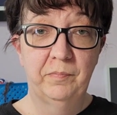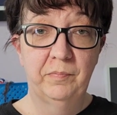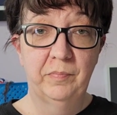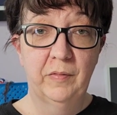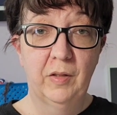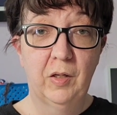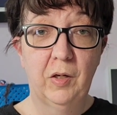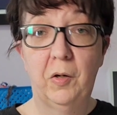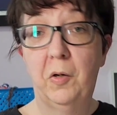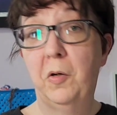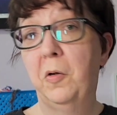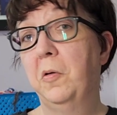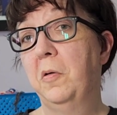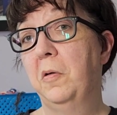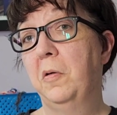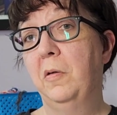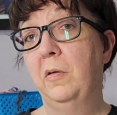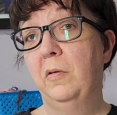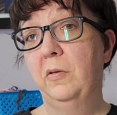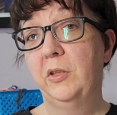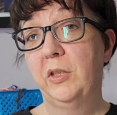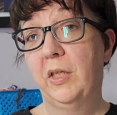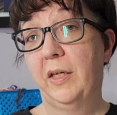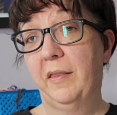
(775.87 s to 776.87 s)
go
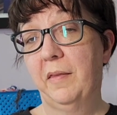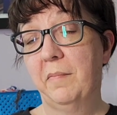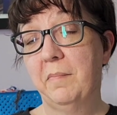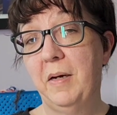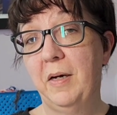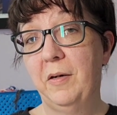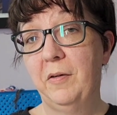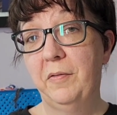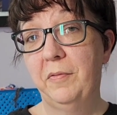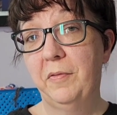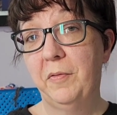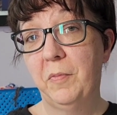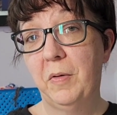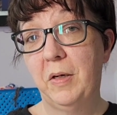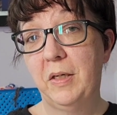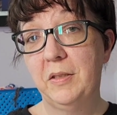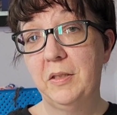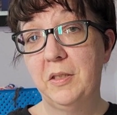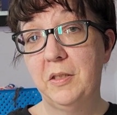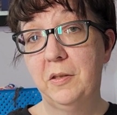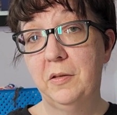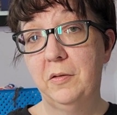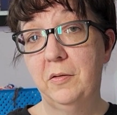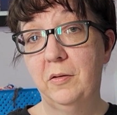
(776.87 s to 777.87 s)
check them out if you want
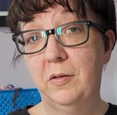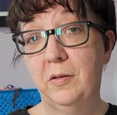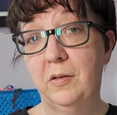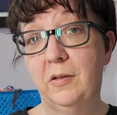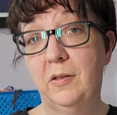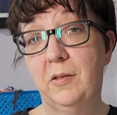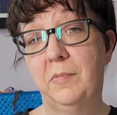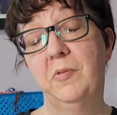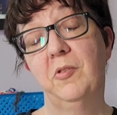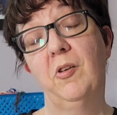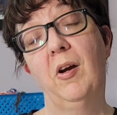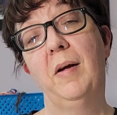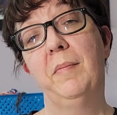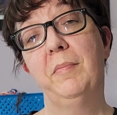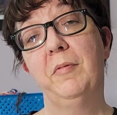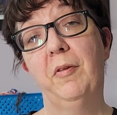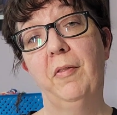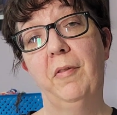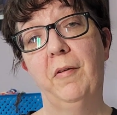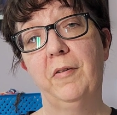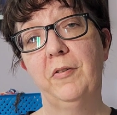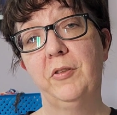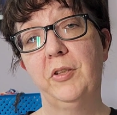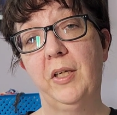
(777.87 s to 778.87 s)
to, and subscribe to
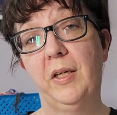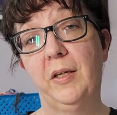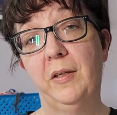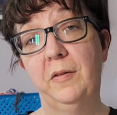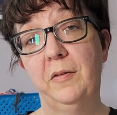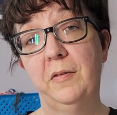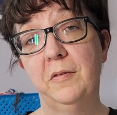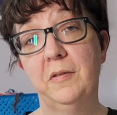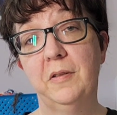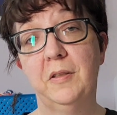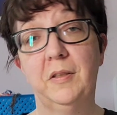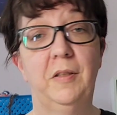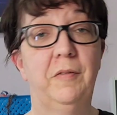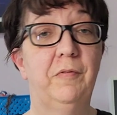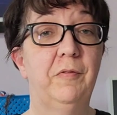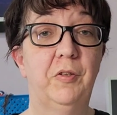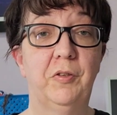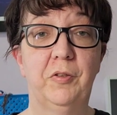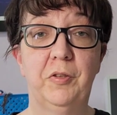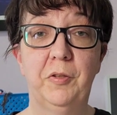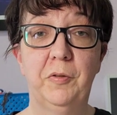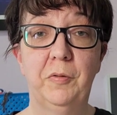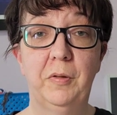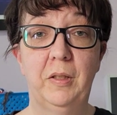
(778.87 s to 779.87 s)
their channels. And if you're
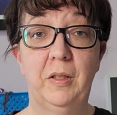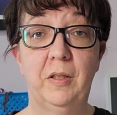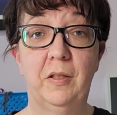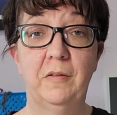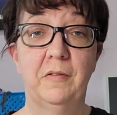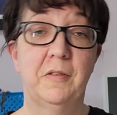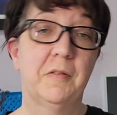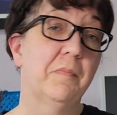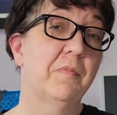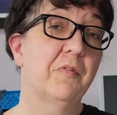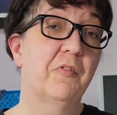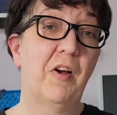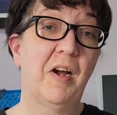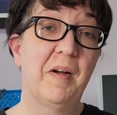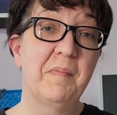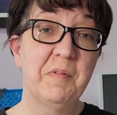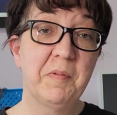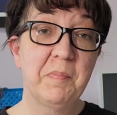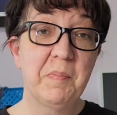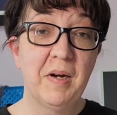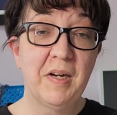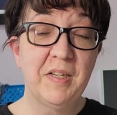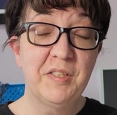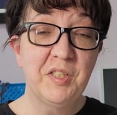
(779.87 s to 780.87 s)
new here, subscribe to
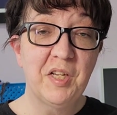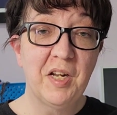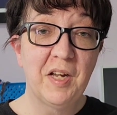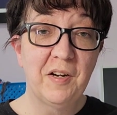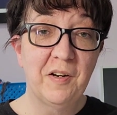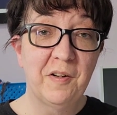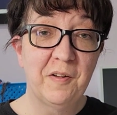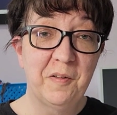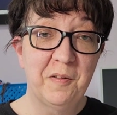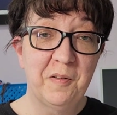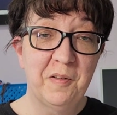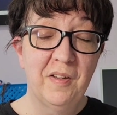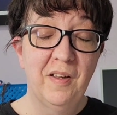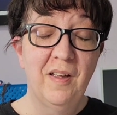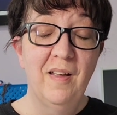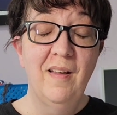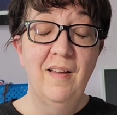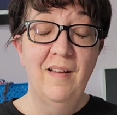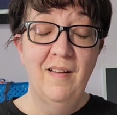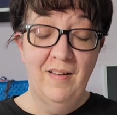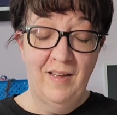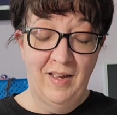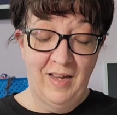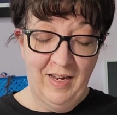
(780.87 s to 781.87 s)
my channel.
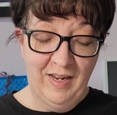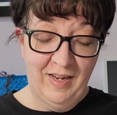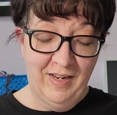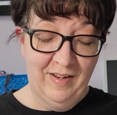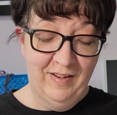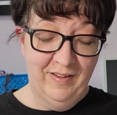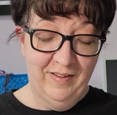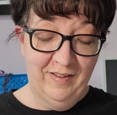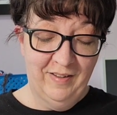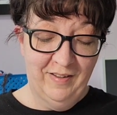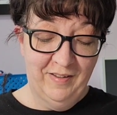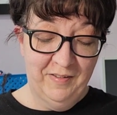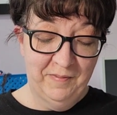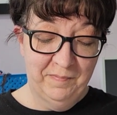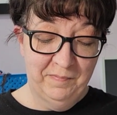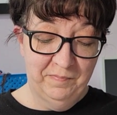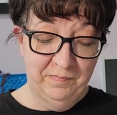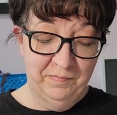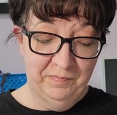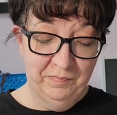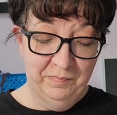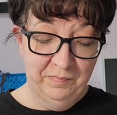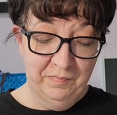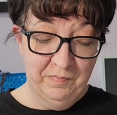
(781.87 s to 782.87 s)
And
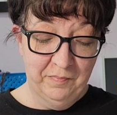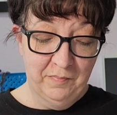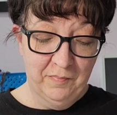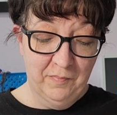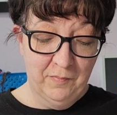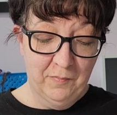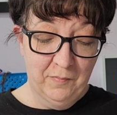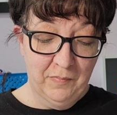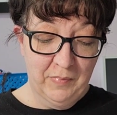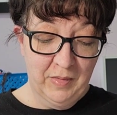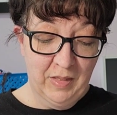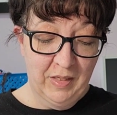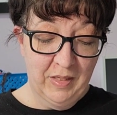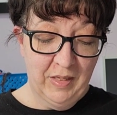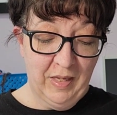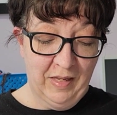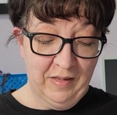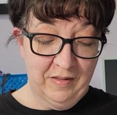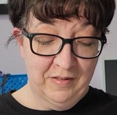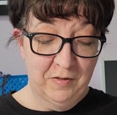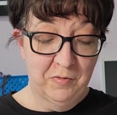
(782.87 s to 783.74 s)
yeah, so